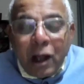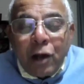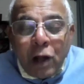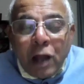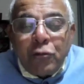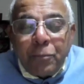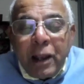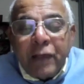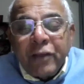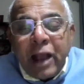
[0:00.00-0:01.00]
Now, I
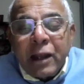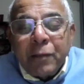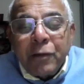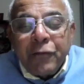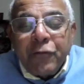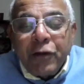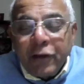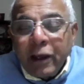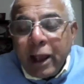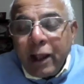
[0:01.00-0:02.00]
would place that above
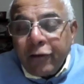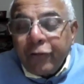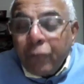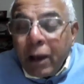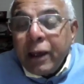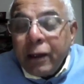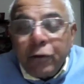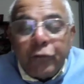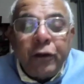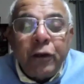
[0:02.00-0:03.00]
everything else. Why?
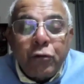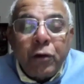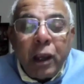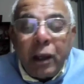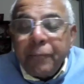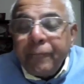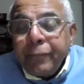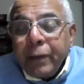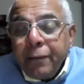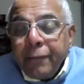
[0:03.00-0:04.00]
You see, today,
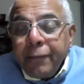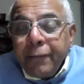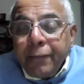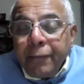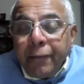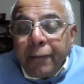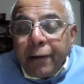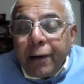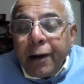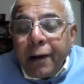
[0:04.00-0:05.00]

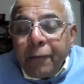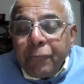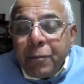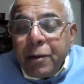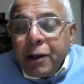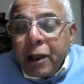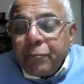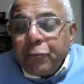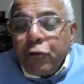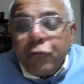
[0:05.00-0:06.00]
women
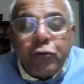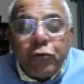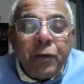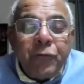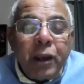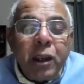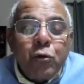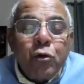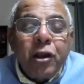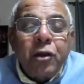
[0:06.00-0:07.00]
have proved to be very
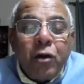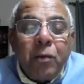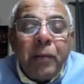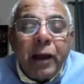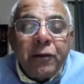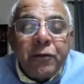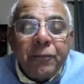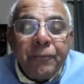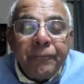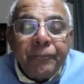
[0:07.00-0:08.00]
good in combat.
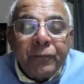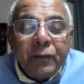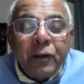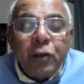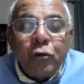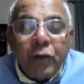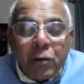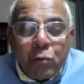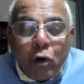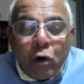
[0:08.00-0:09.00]
The
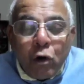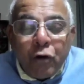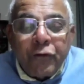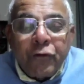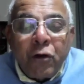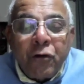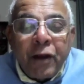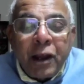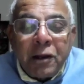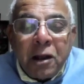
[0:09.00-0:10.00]
Ukraine war is
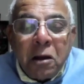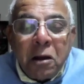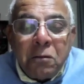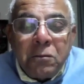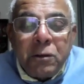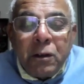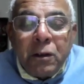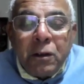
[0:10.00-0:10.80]
on right now.